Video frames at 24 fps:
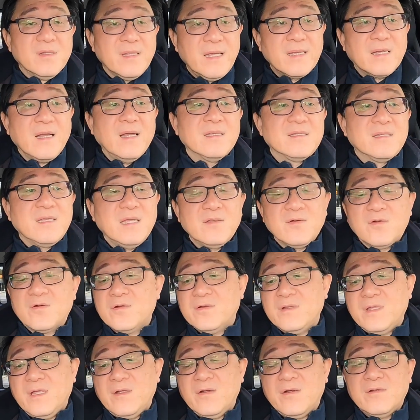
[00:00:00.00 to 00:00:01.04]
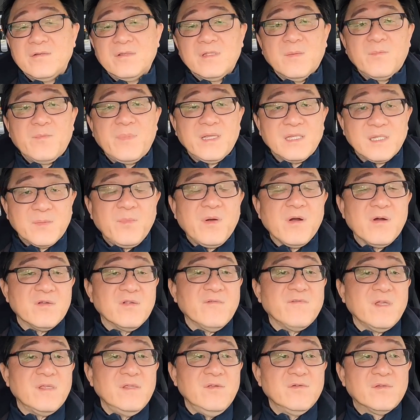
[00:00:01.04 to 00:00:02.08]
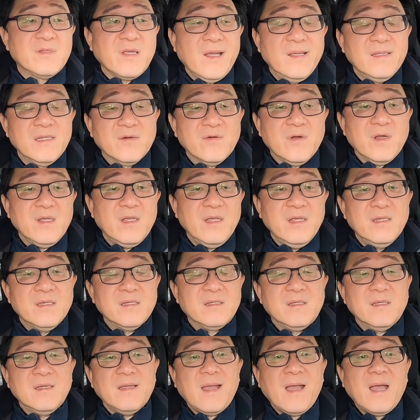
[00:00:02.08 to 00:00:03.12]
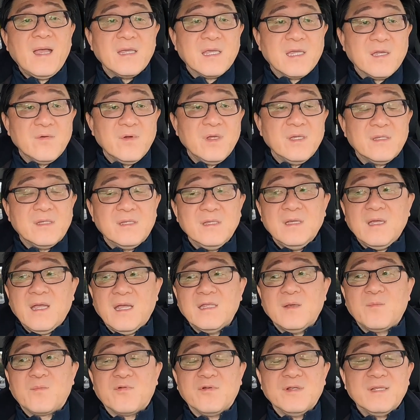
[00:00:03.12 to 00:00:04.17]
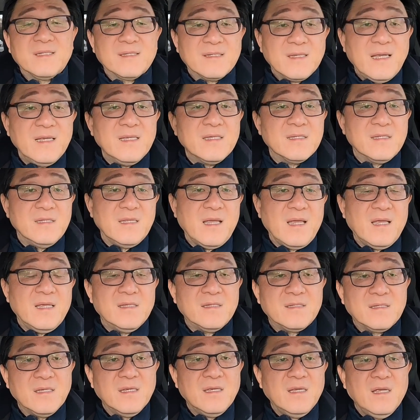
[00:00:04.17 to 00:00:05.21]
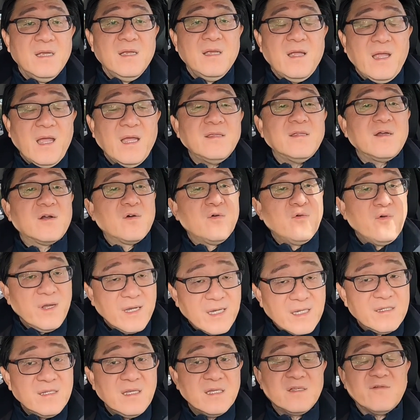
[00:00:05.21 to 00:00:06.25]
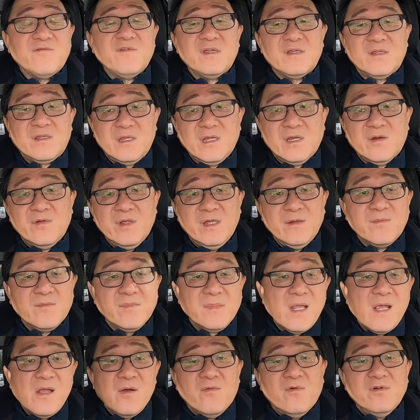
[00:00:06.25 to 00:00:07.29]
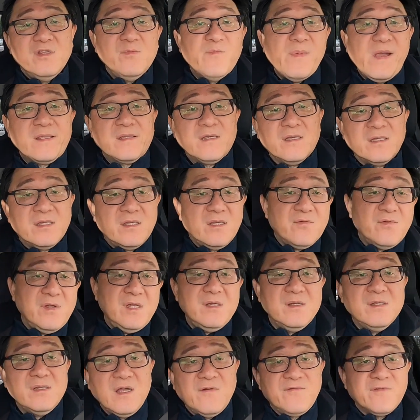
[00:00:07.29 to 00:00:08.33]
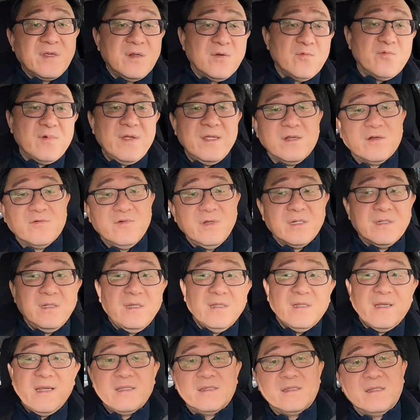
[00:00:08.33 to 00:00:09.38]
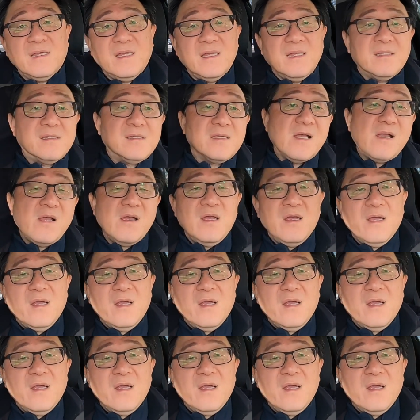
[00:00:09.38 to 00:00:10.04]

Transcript: Like I said earlier, the best part of the new Tundra is the accuracy and the preciseness and the quickness of the steering. When you make the steering left and right quickly like this,